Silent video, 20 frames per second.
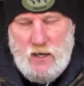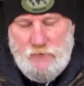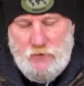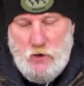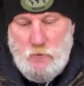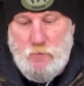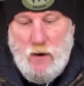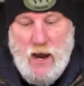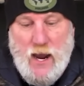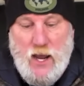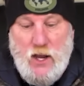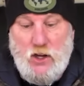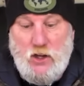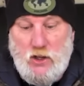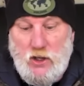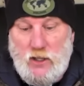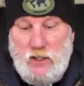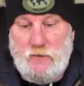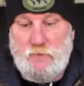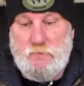If you buy a
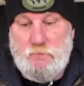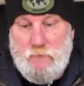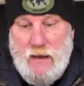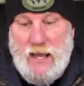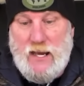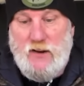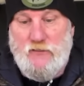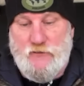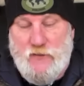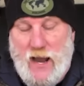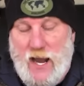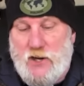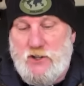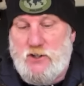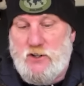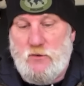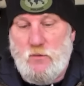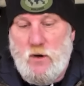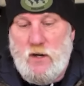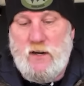good
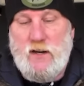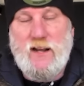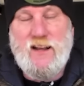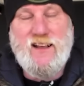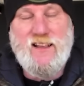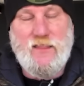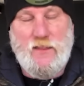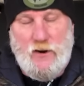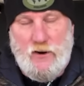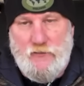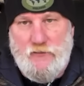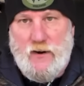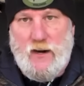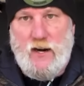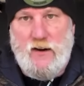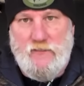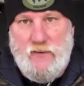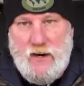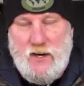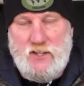manufactured one, they're
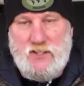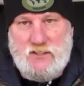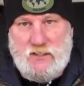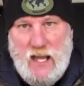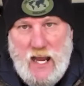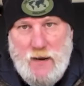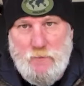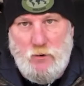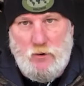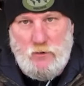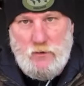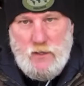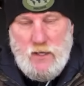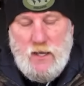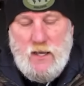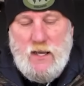very, very stable.